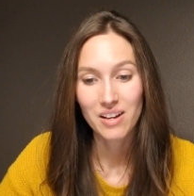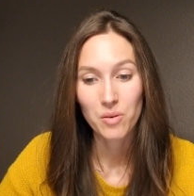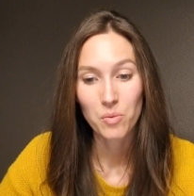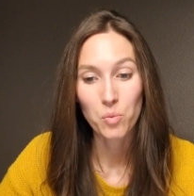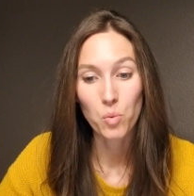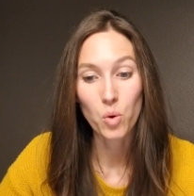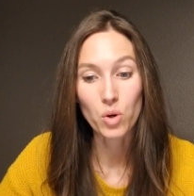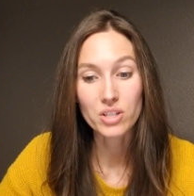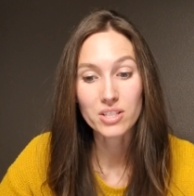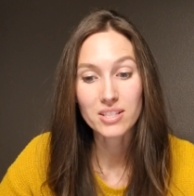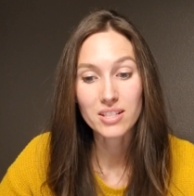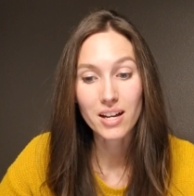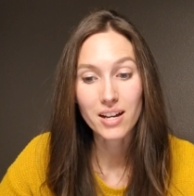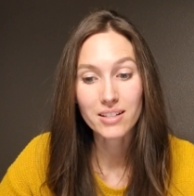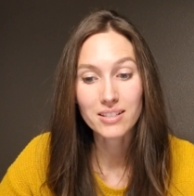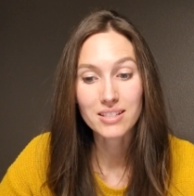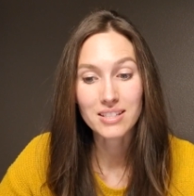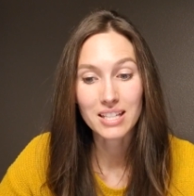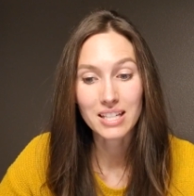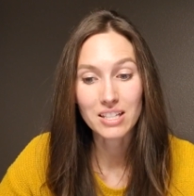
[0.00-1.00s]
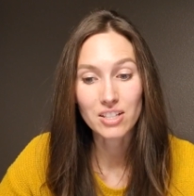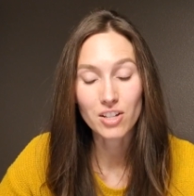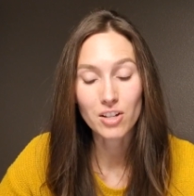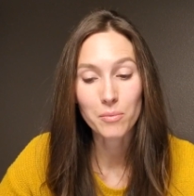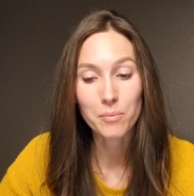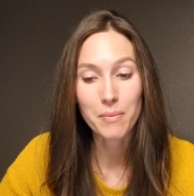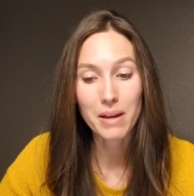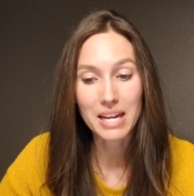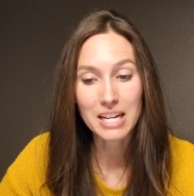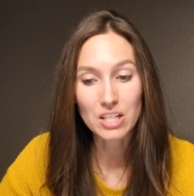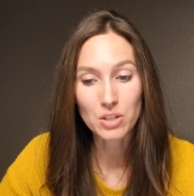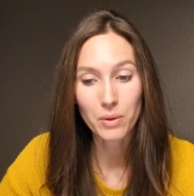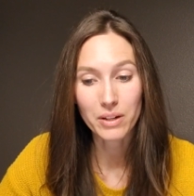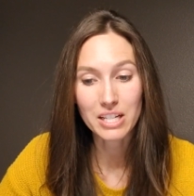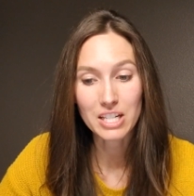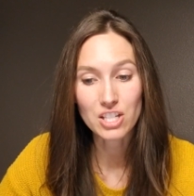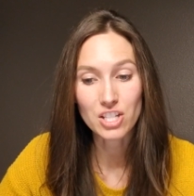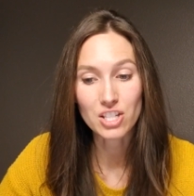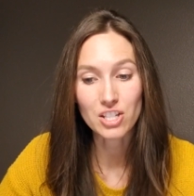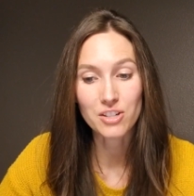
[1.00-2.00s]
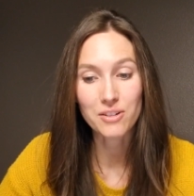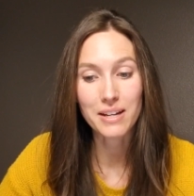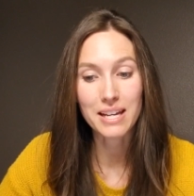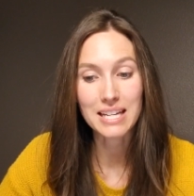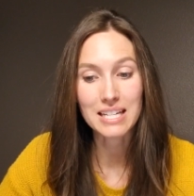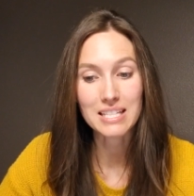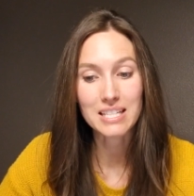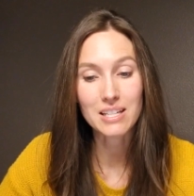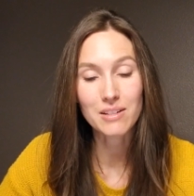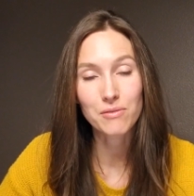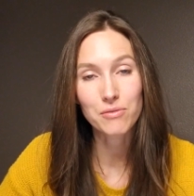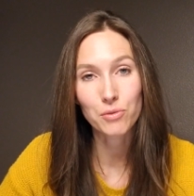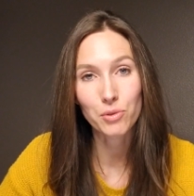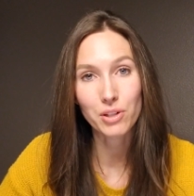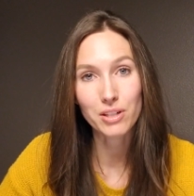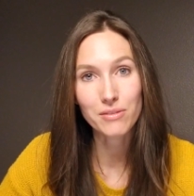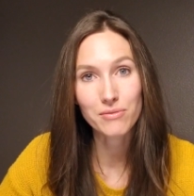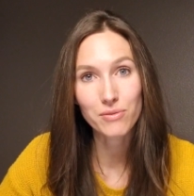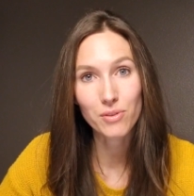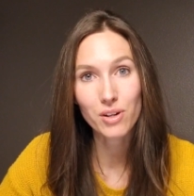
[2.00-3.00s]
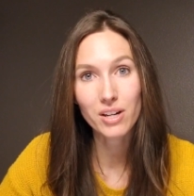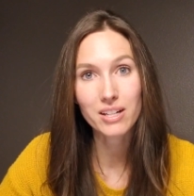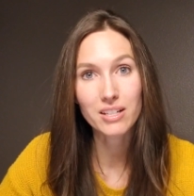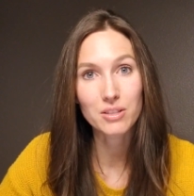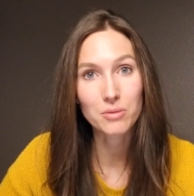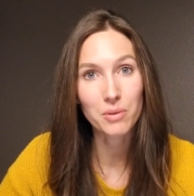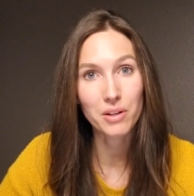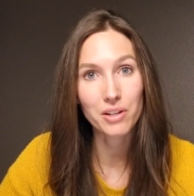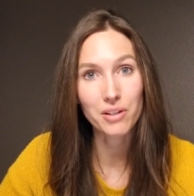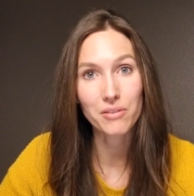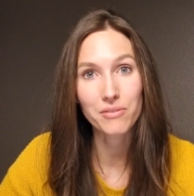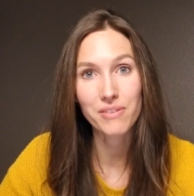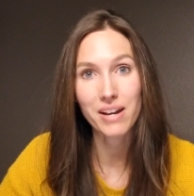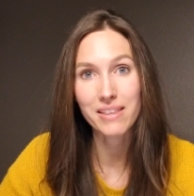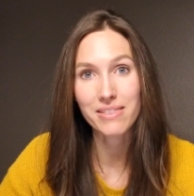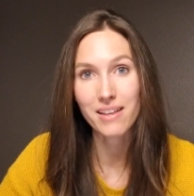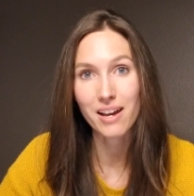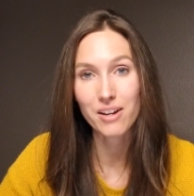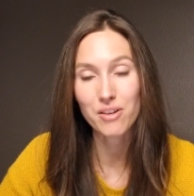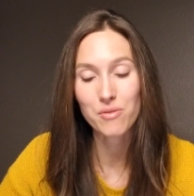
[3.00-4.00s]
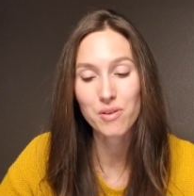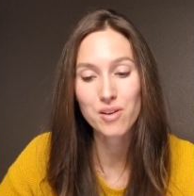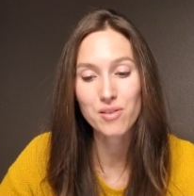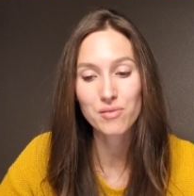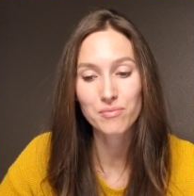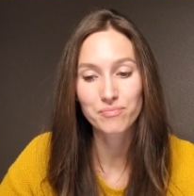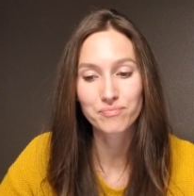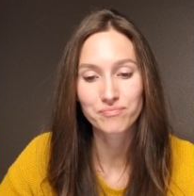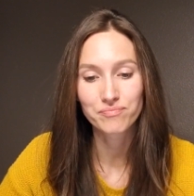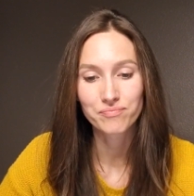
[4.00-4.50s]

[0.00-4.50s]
Warsaw Signal, May 22, 1844 is where you'll find that quote.